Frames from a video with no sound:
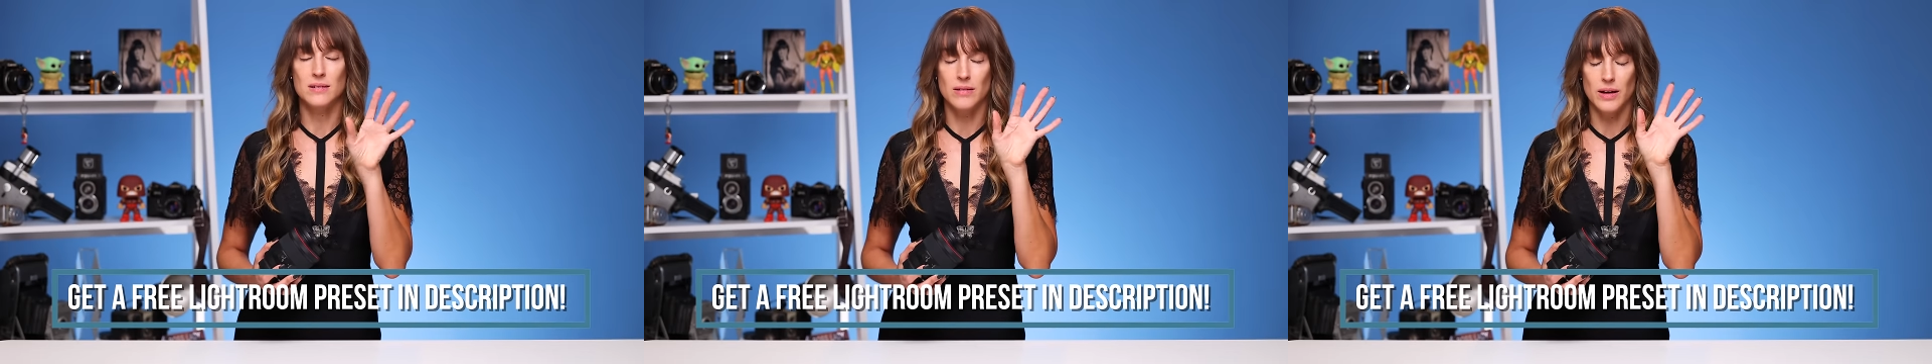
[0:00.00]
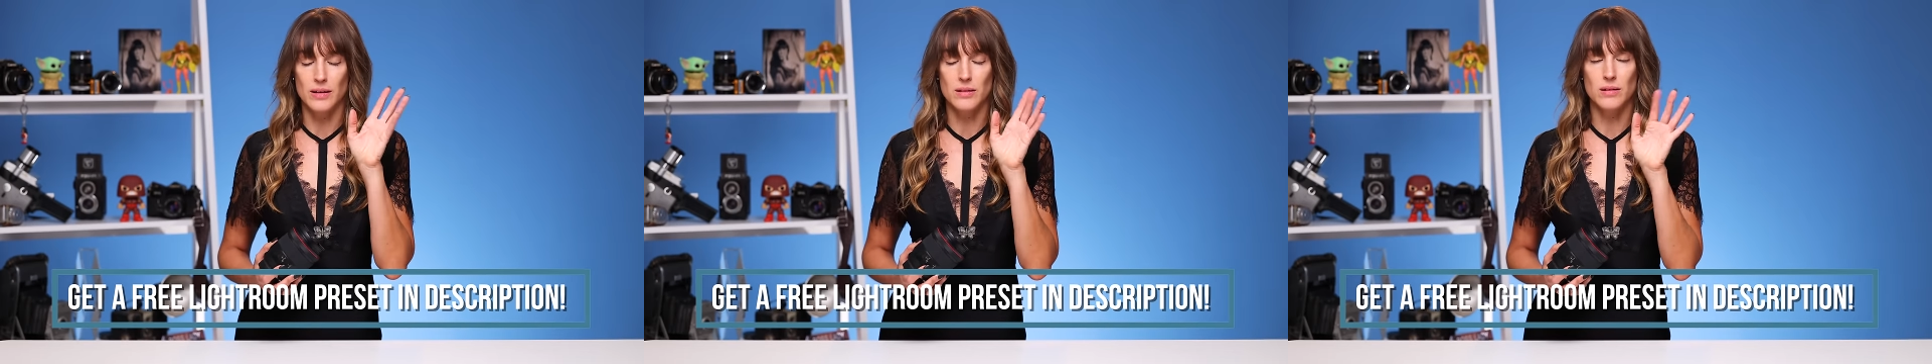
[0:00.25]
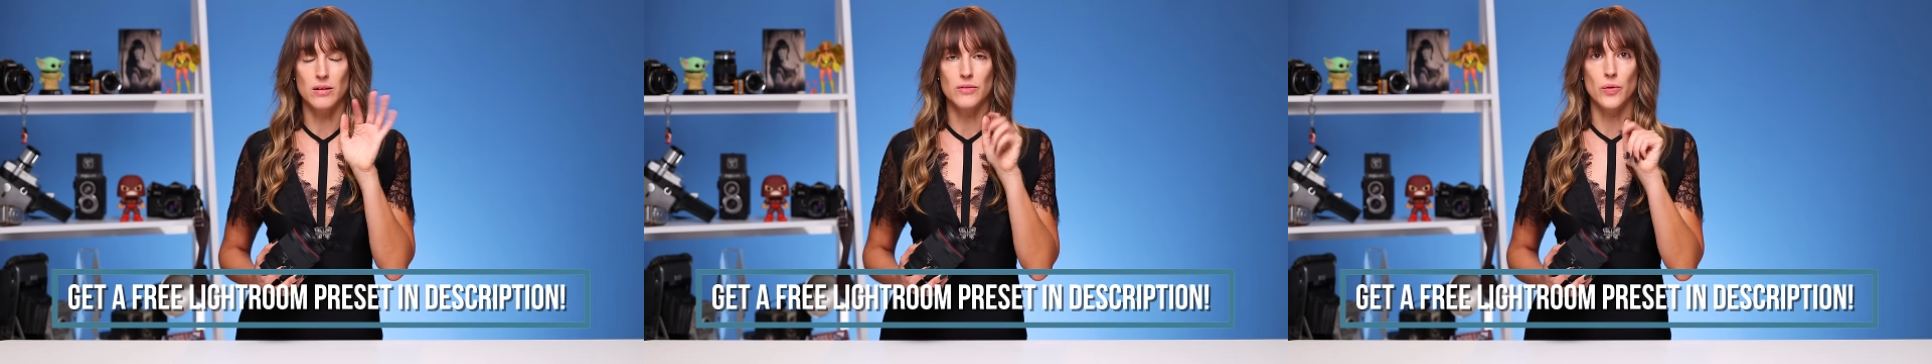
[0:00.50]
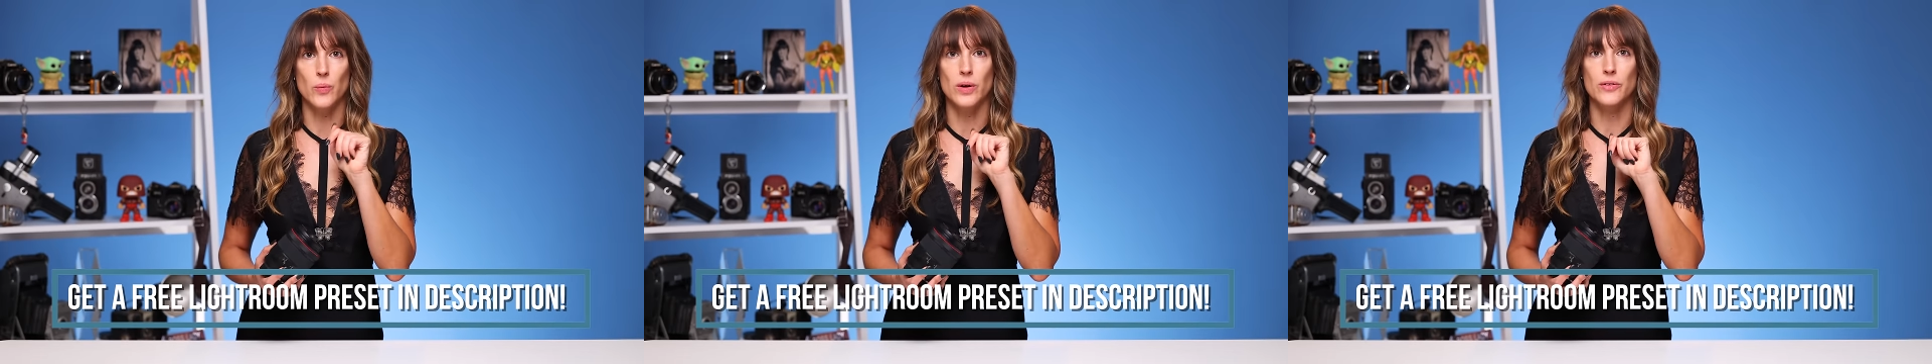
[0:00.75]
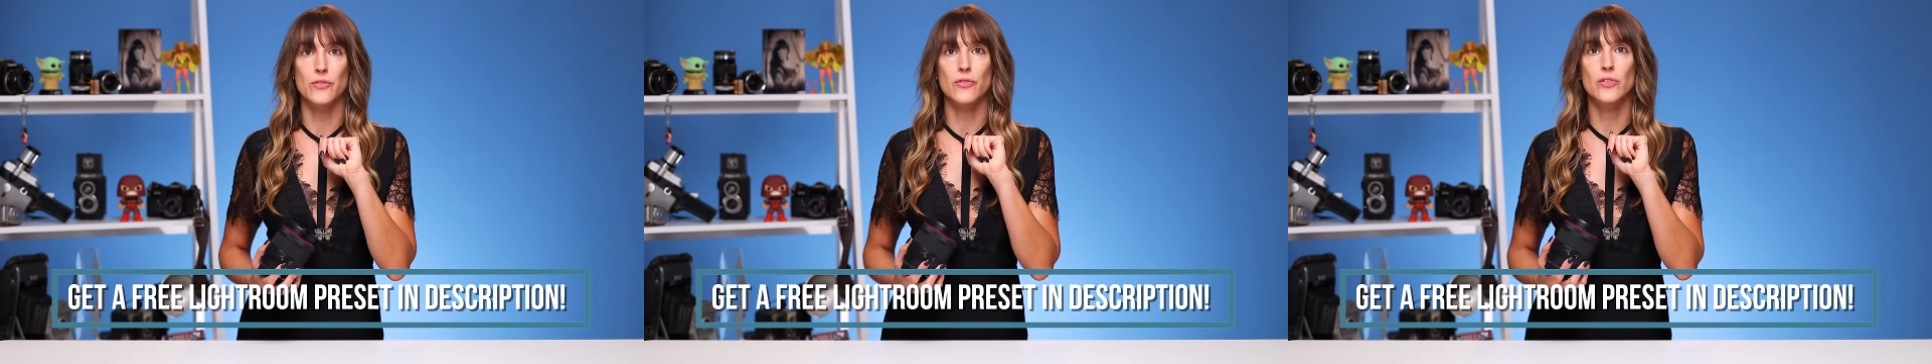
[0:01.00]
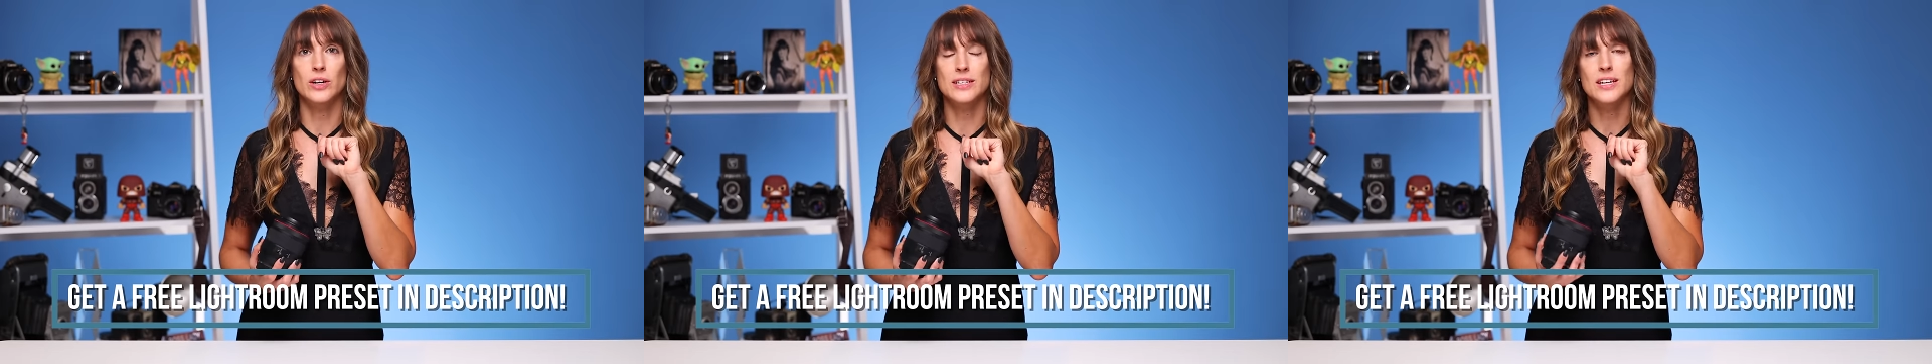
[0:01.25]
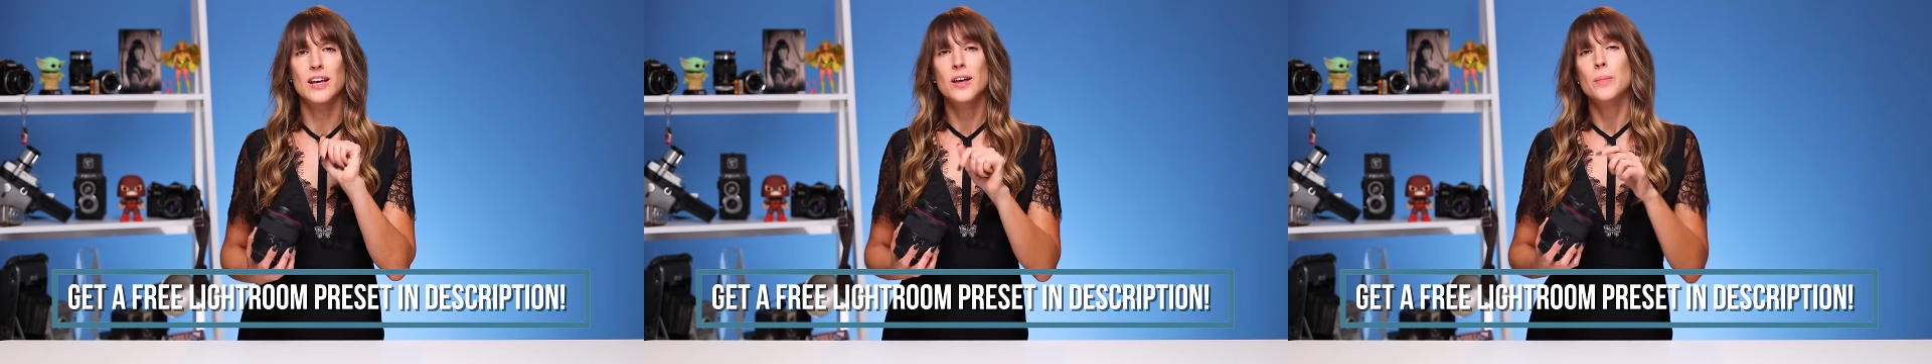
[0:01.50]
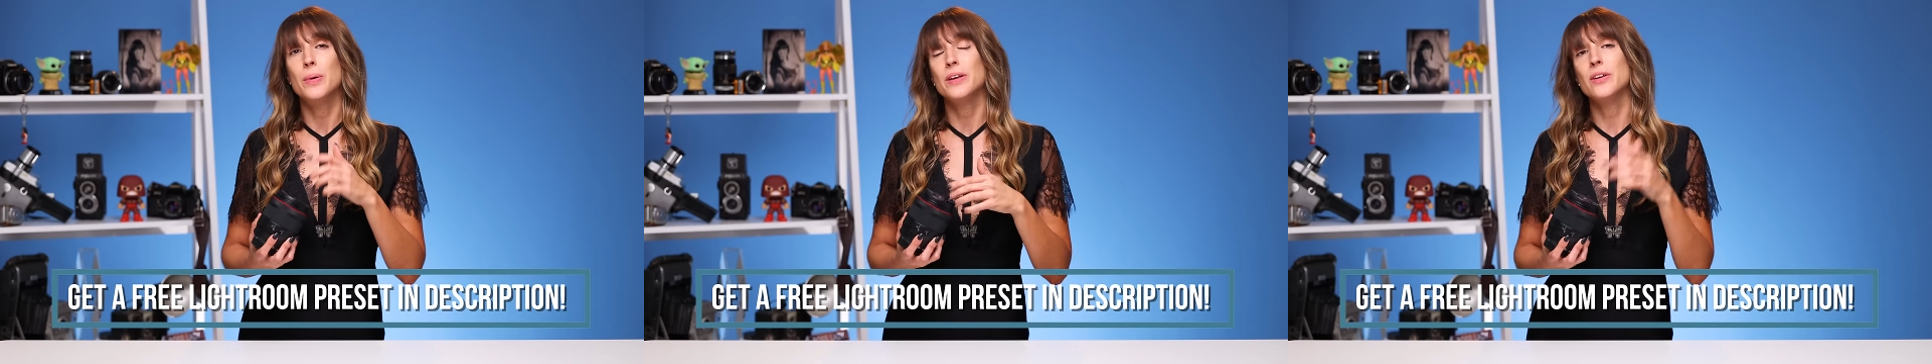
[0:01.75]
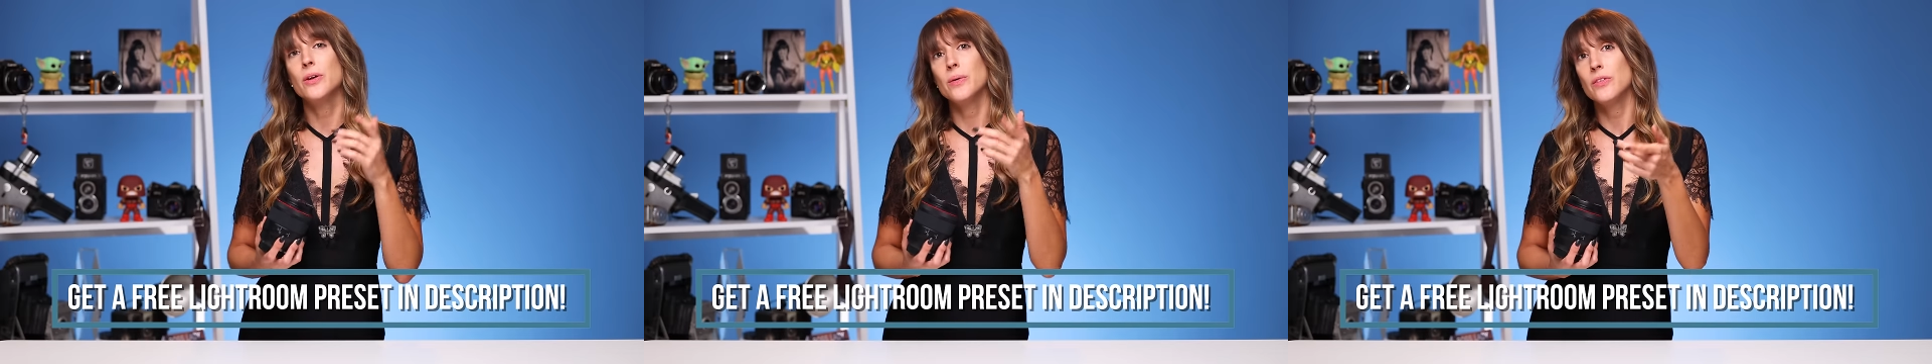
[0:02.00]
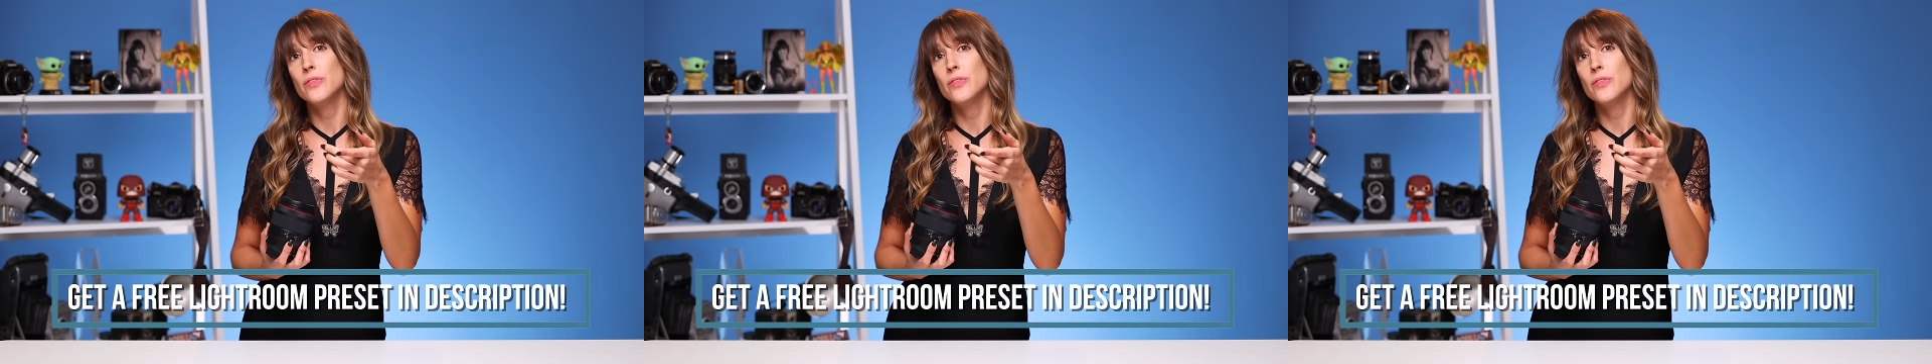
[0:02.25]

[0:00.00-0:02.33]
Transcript: Okay, a little over one foot. But you know,